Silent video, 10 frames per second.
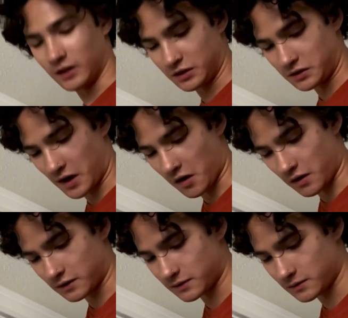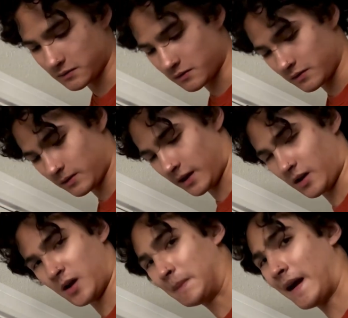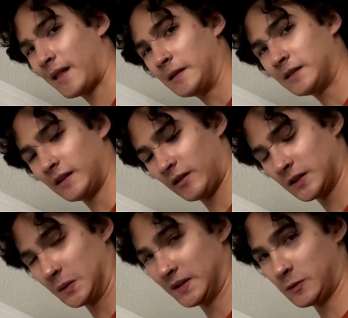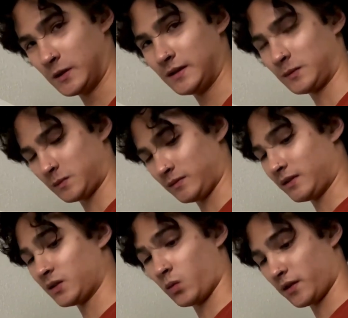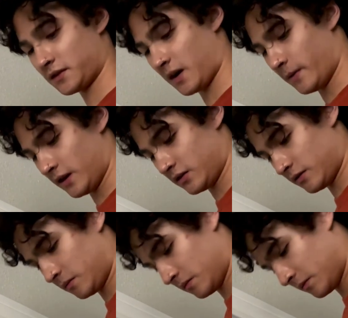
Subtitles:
chair. It's like unbalanced and also it squeaks. It's the worst combination.